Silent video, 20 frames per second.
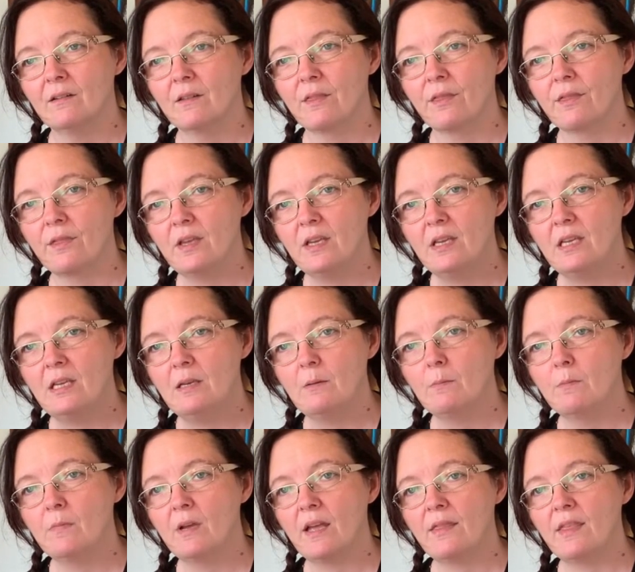theme
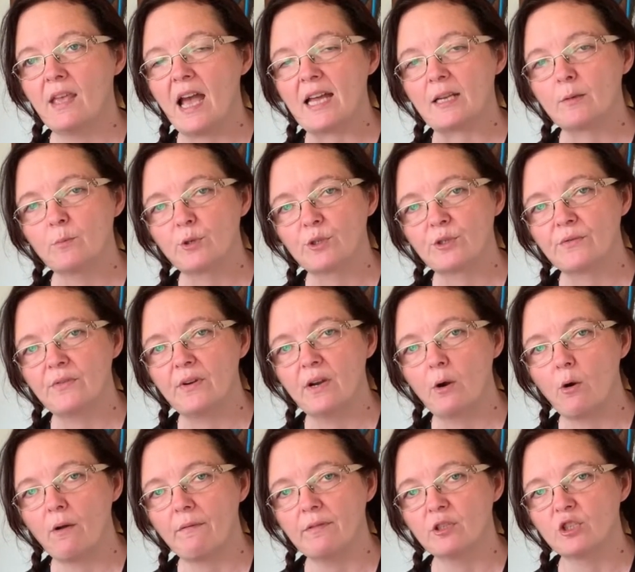and the atmosphere
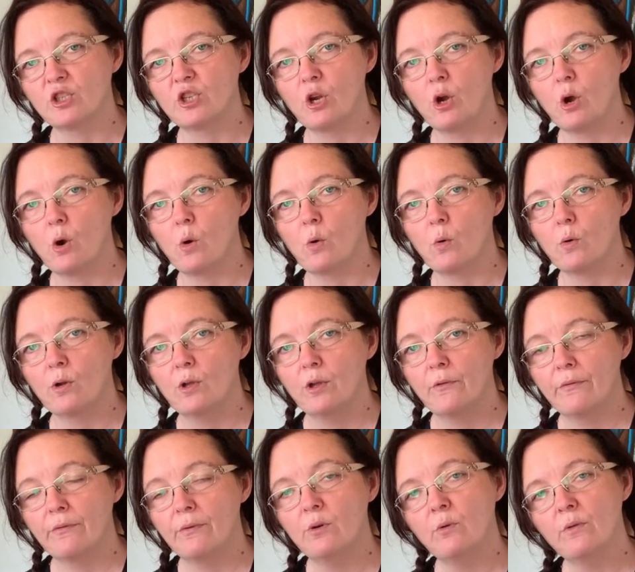of the show
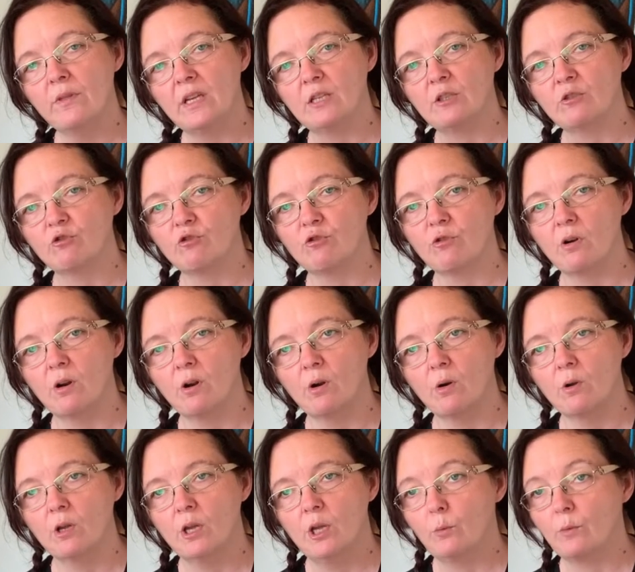through the intro,
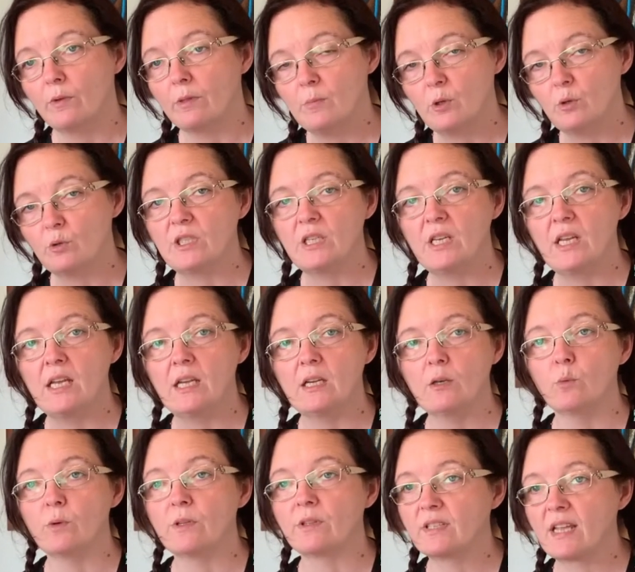with music,
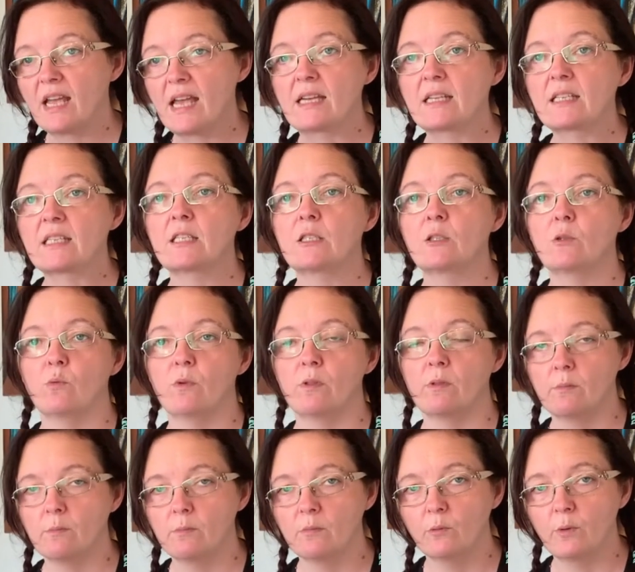with text,
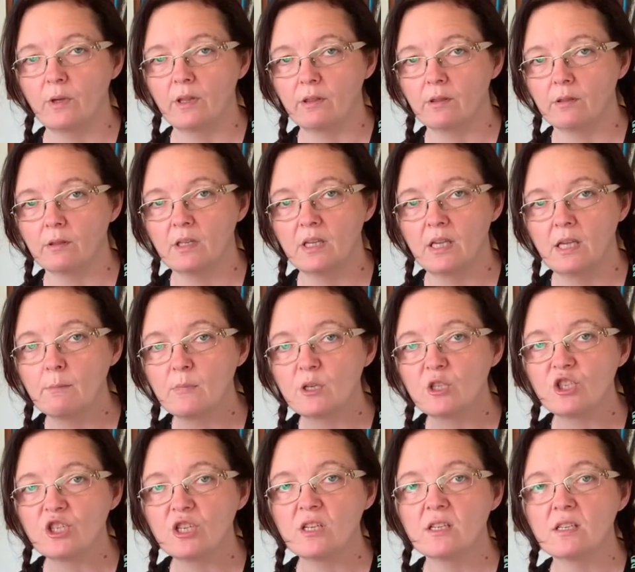with
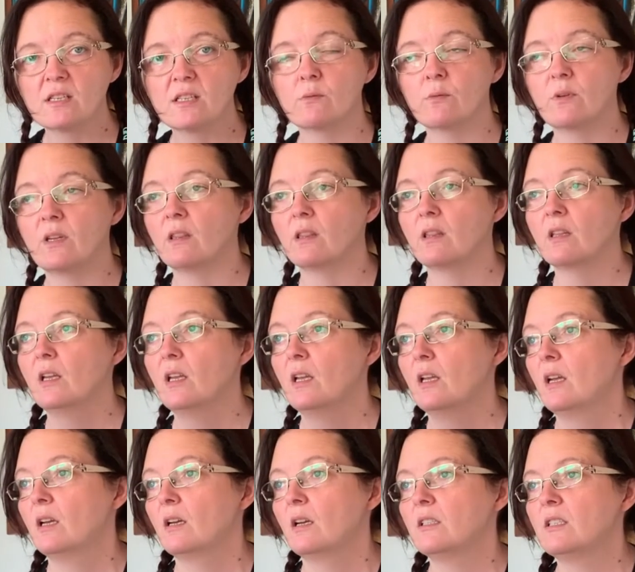images, with
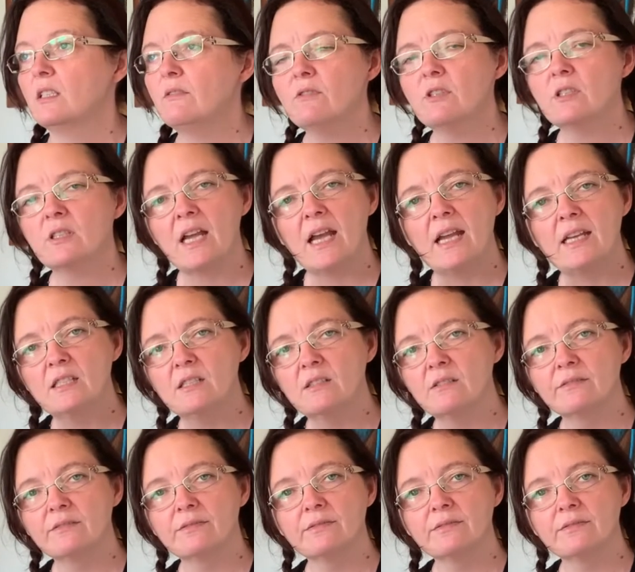different kind of